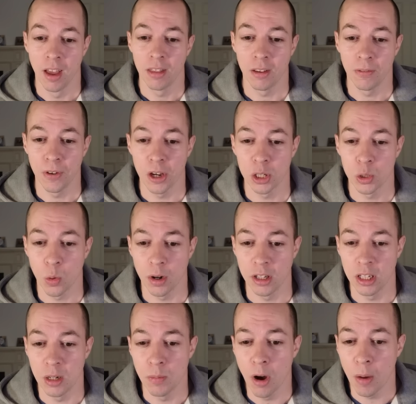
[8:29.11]
The first one
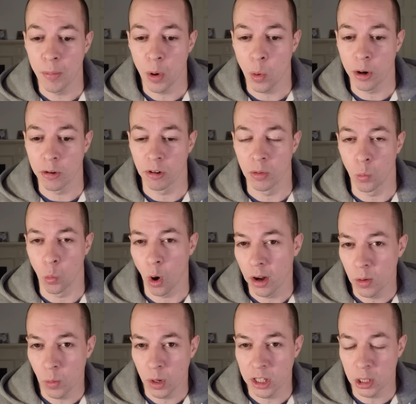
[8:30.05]
is you might be wondering,
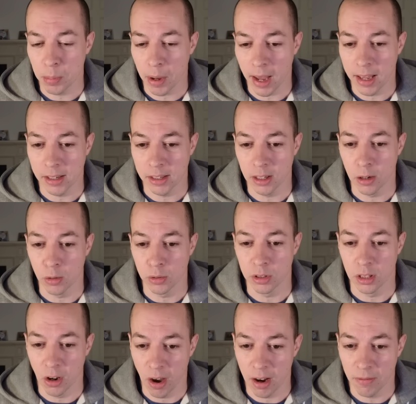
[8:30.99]
why don't we just pay
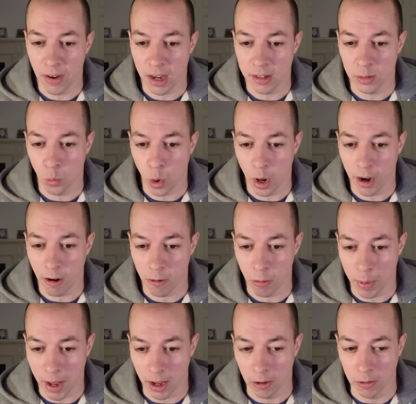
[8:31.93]
ourselves
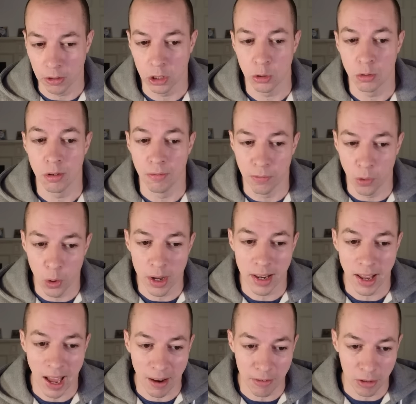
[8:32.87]
£9,100 to
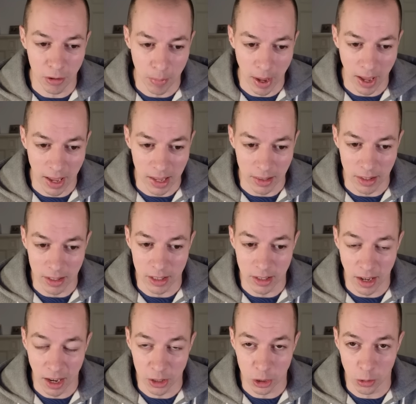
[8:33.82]
avoid having to pay
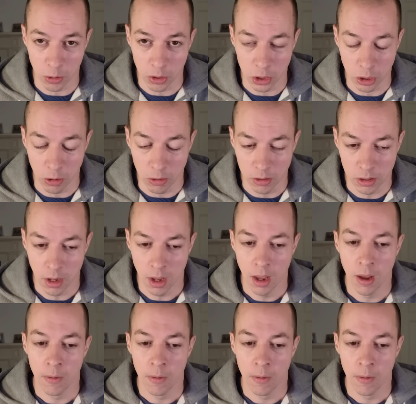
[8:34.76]
this national insurance?